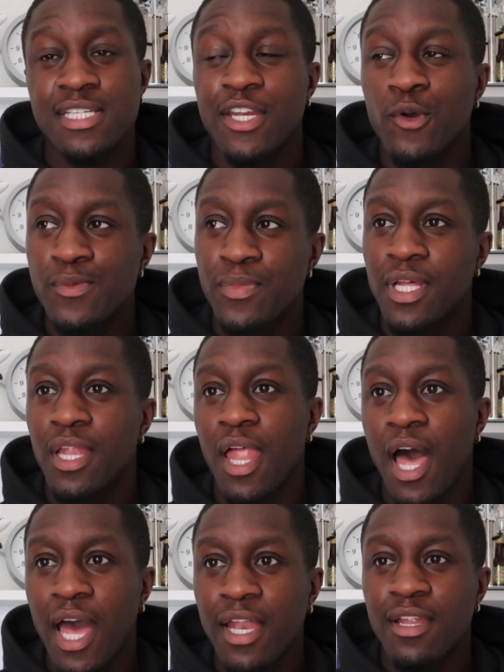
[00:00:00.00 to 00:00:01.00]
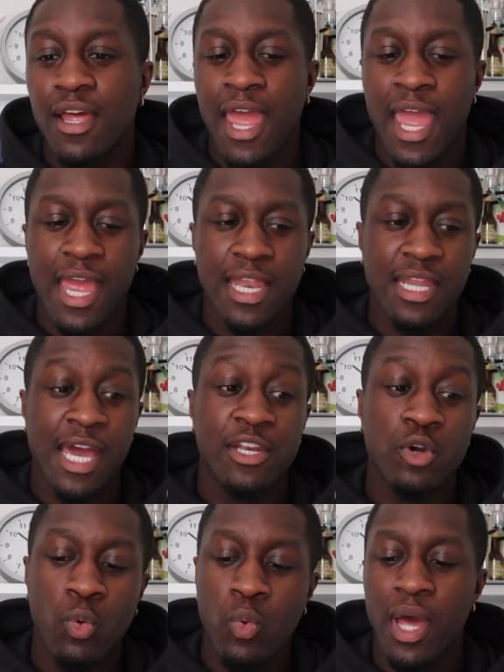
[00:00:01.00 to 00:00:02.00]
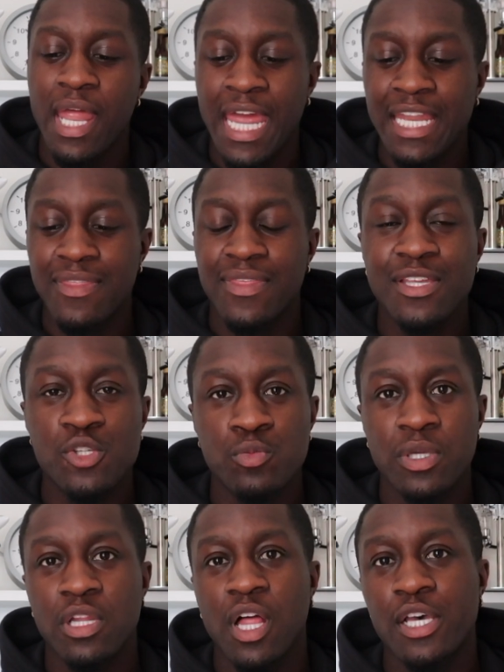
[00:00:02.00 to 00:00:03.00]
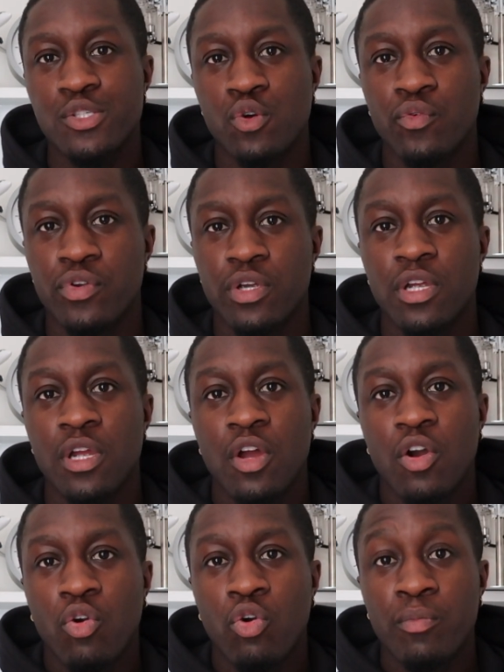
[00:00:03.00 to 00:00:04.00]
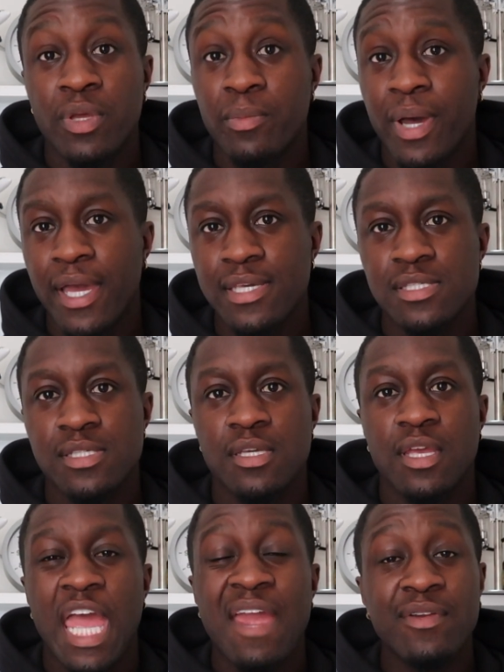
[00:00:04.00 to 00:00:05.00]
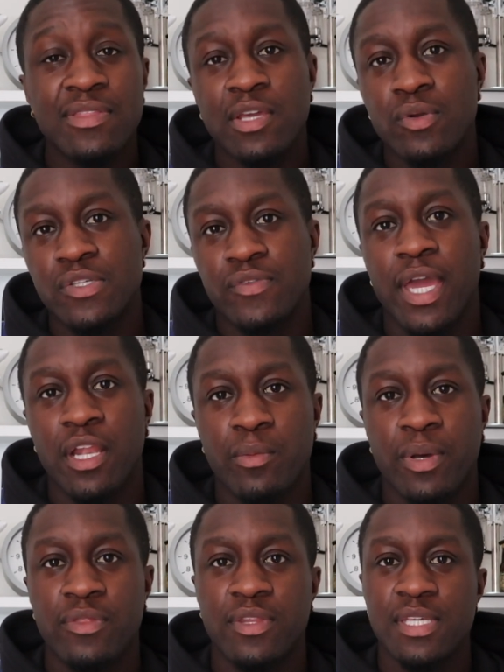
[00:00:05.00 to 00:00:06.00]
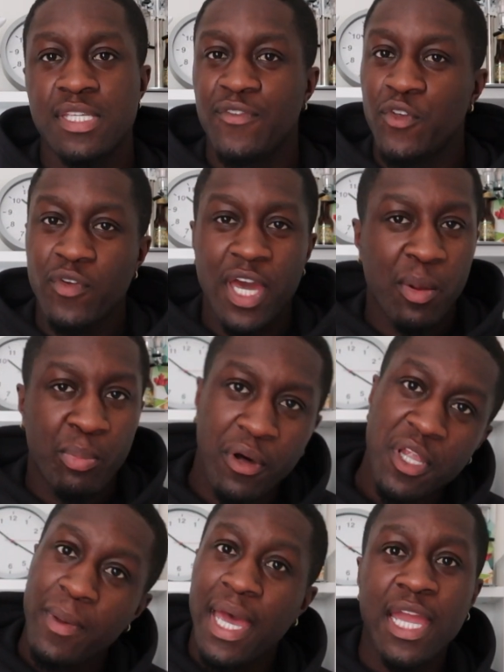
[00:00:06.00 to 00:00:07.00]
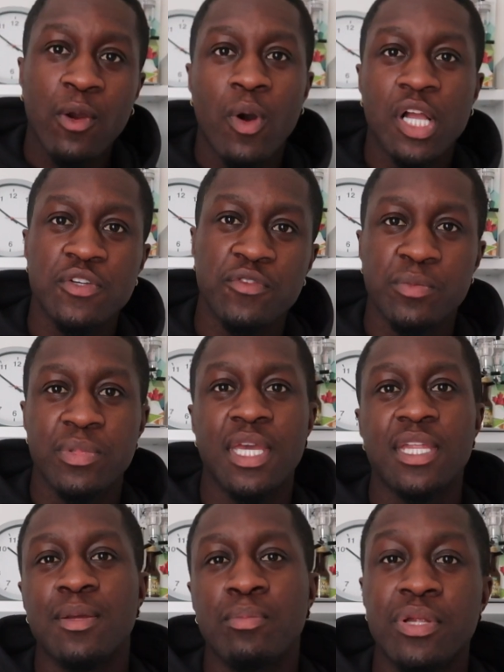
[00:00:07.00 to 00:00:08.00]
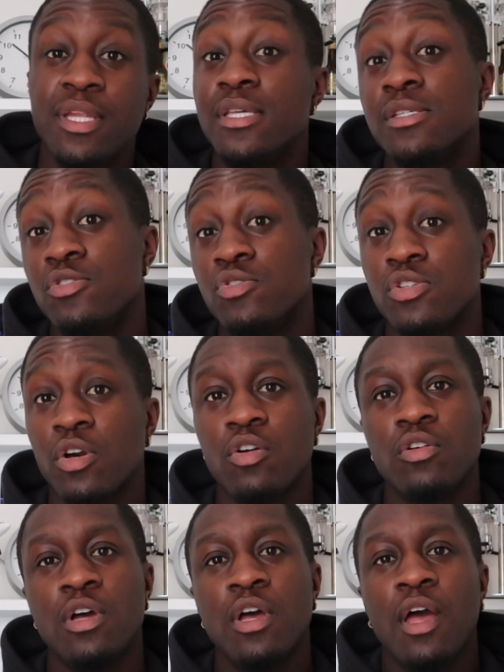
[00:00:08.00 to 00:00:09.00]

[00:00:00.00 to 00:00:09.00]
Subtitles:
I know it's been a lot, and I don't want anything to be glossed over or minimized. Everything was vital about this. If you've got to pull it back and watch it from the beginning, please do so.